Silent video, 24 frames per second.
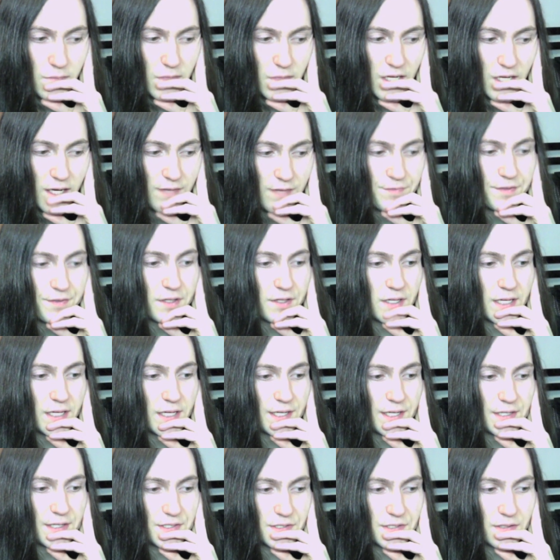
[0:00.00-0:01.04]
I feel like
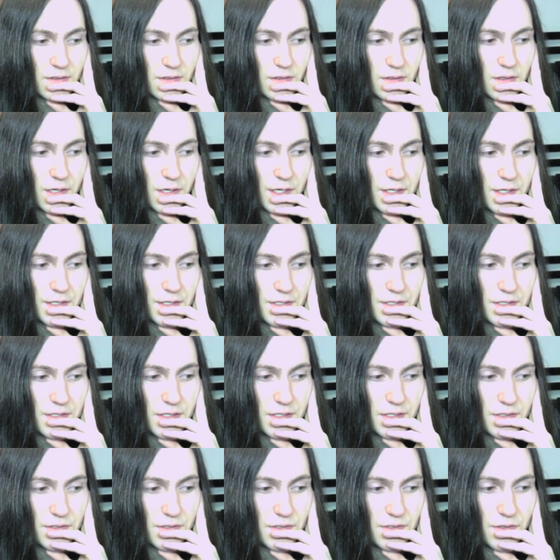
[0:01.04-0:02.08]
his constant
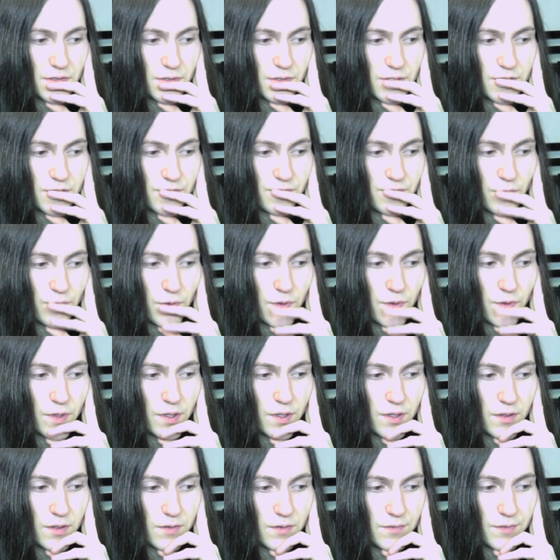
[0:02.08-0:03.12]
search
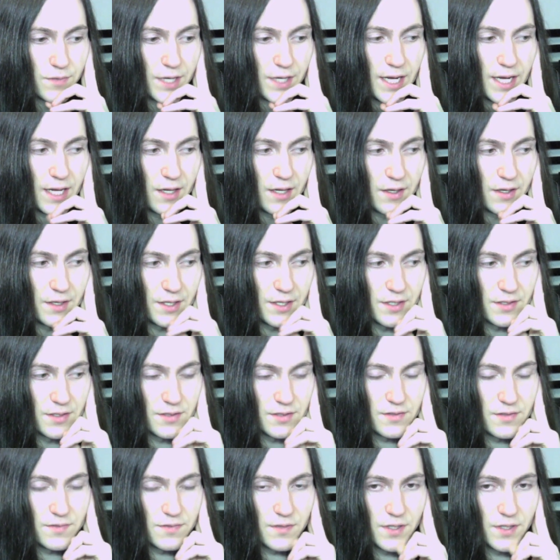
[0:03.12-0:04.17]
for reality is
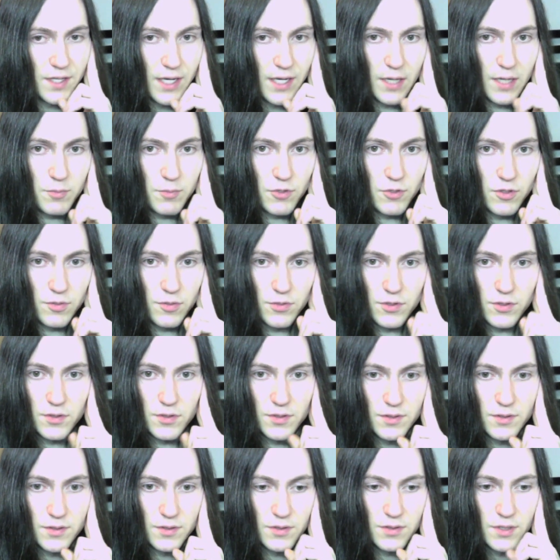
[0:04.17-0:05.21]
very admirable, and